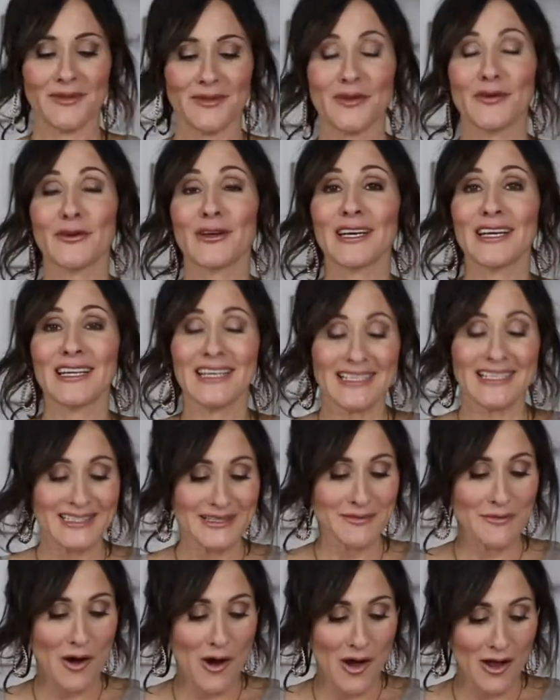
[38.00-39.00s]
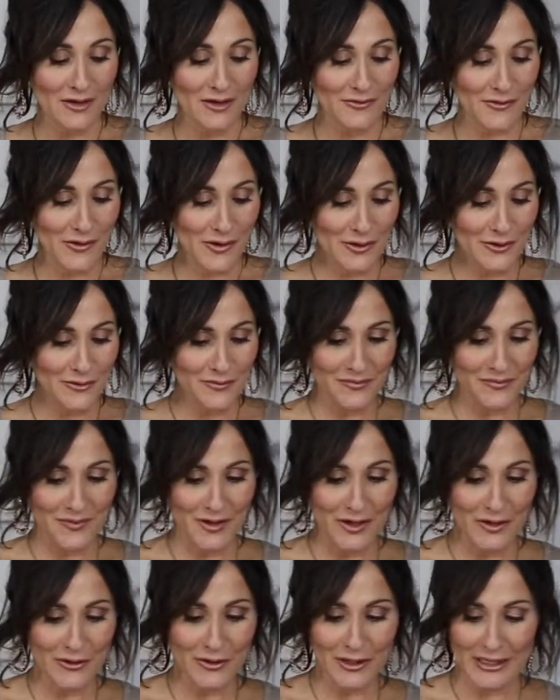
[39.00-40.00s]
You're going to need some olive oil.
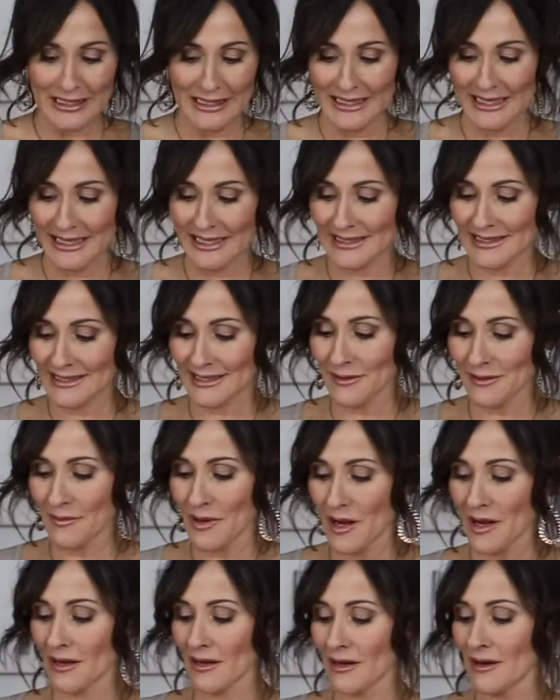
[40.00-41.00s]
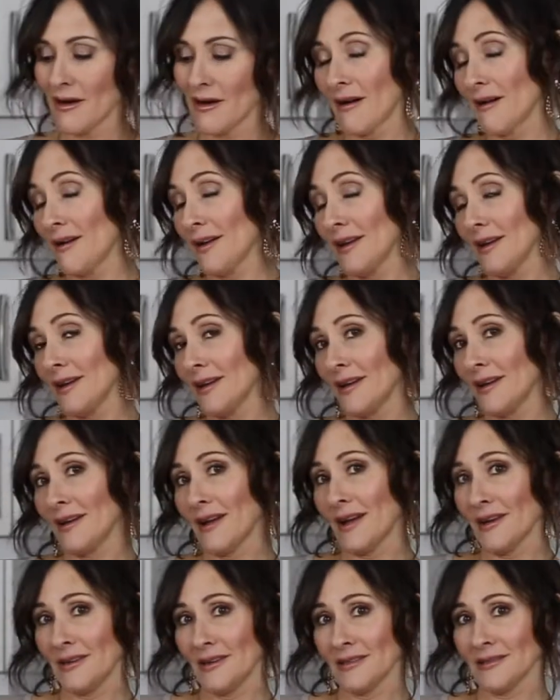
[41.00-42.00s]
You're going to need some garlic and
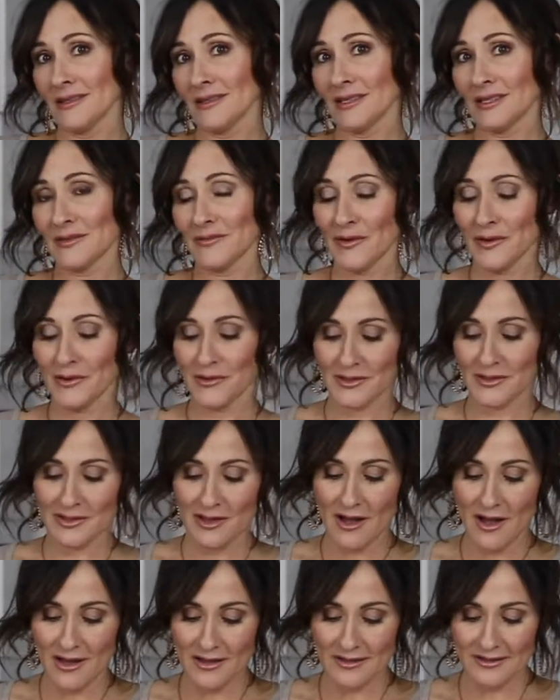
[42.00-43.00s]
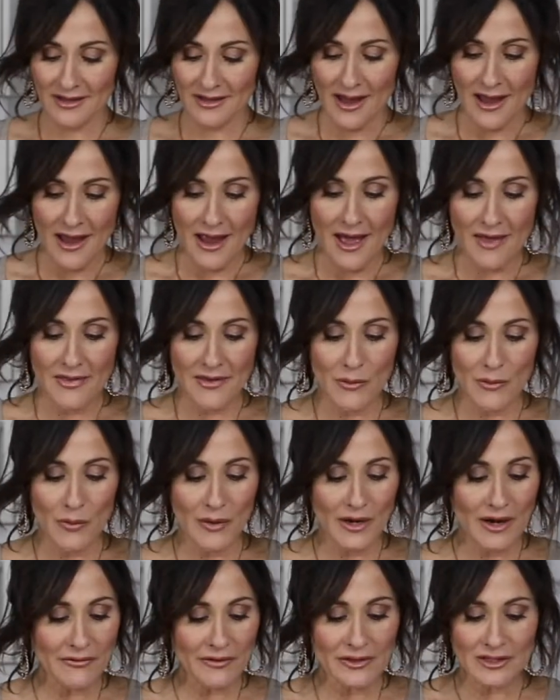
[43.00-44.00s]
onions. This is for your sauce. And then
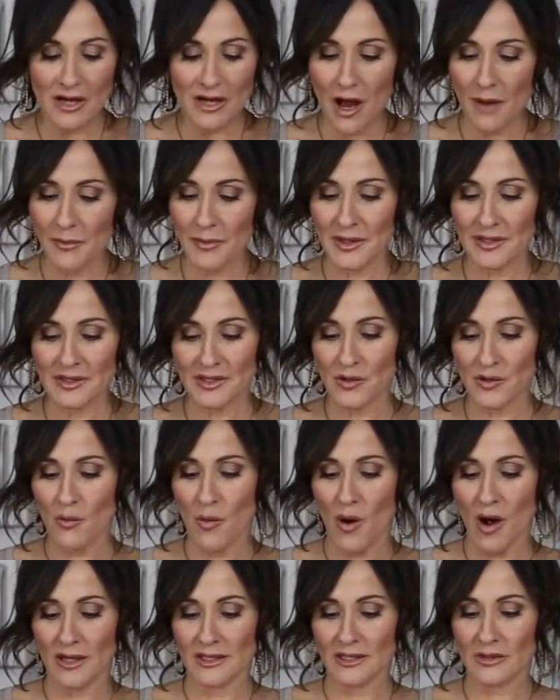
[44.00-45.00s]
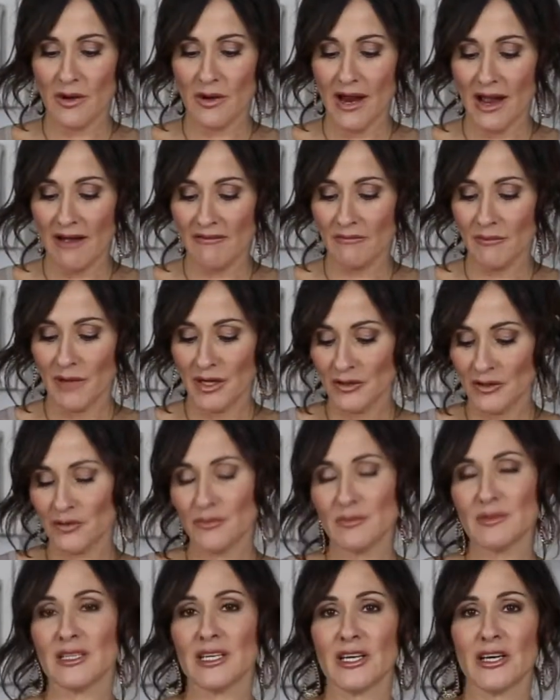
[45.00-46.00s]
whatever toppings you want. So I have
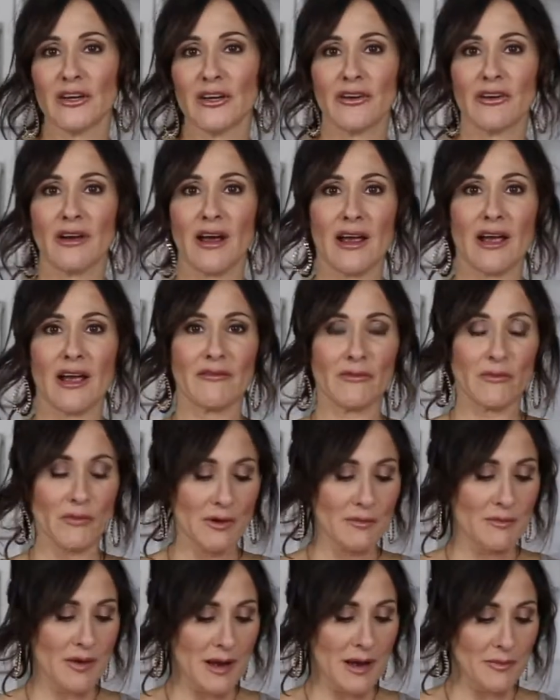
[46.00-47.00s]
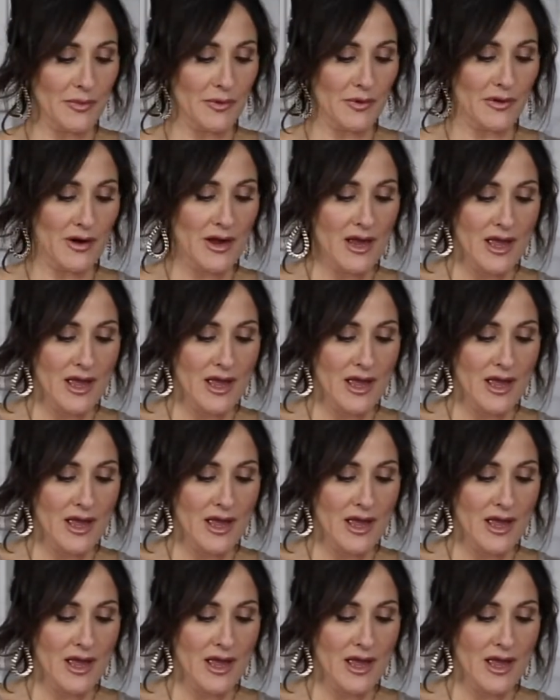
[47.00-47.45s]
mushrooms here, I have green pepper,